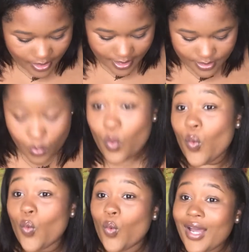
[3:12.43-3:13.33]
guys
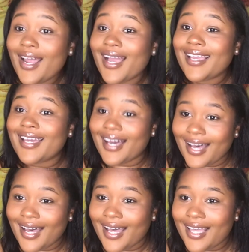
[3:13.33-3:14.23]
what I
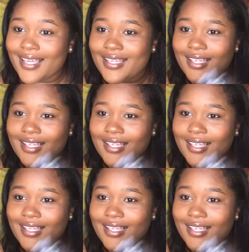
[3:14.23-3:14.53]
got.